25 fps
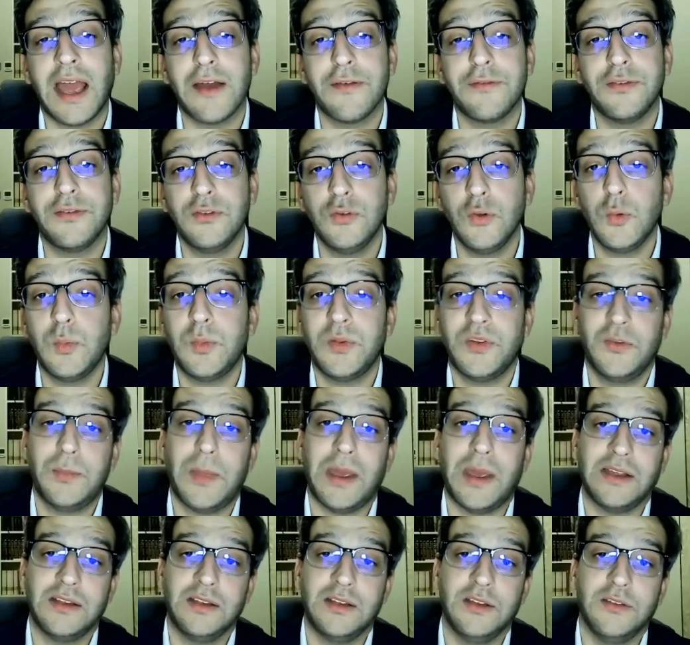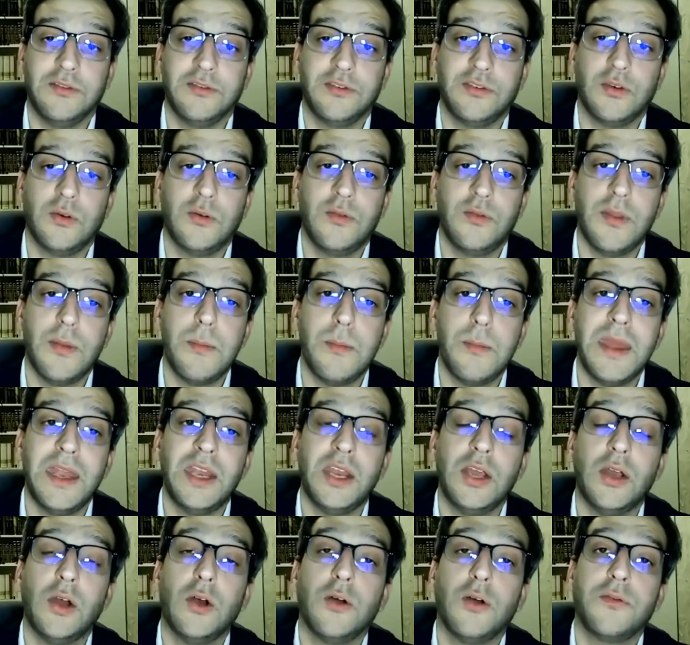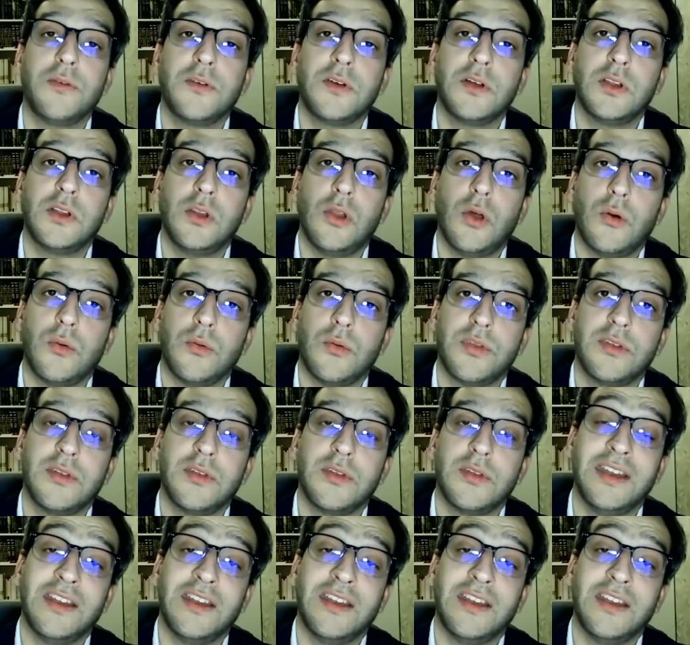have two perspectives on the meaning of cloth,